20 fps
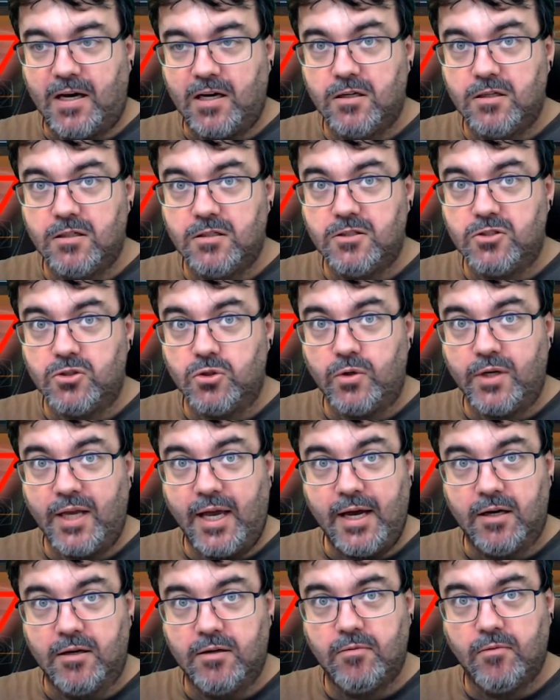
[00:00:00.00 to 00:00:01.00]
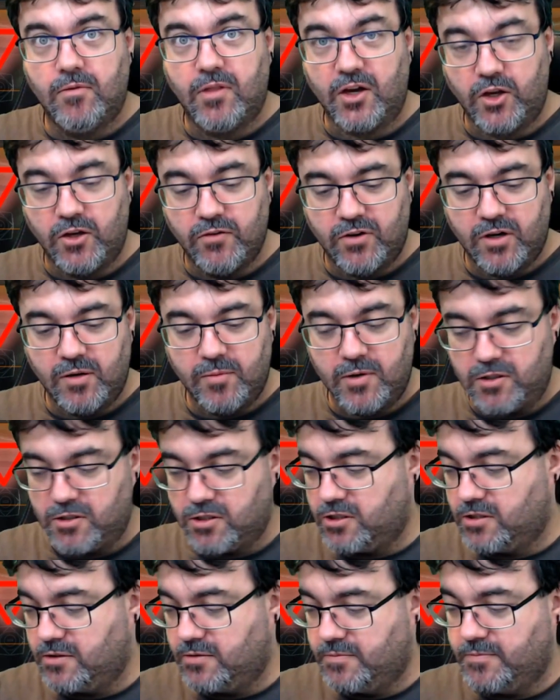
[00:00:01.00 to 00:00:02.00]
So yeah, thank you very much.
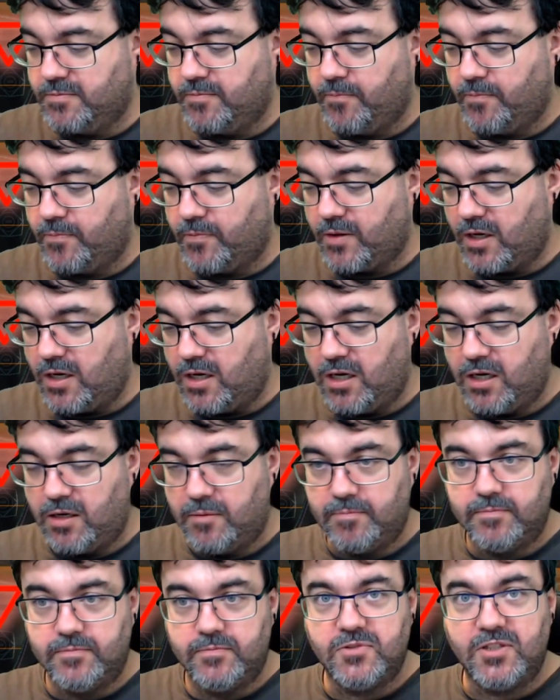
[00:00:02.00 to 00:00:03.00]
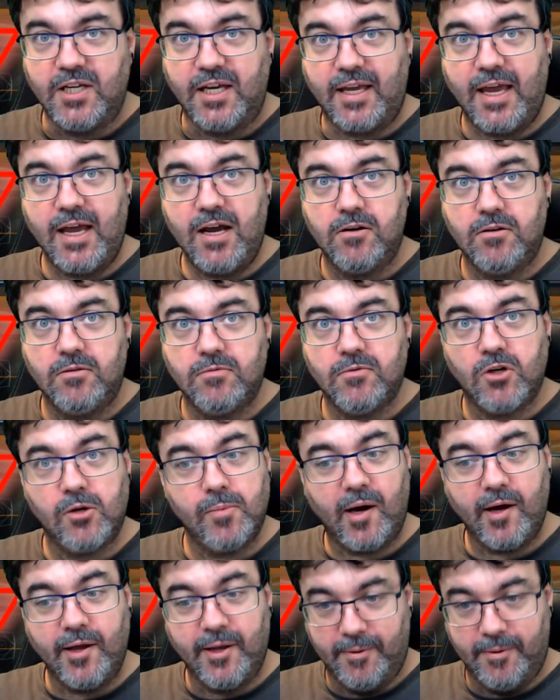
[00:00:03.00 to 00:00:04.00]
Take care. Goodbye.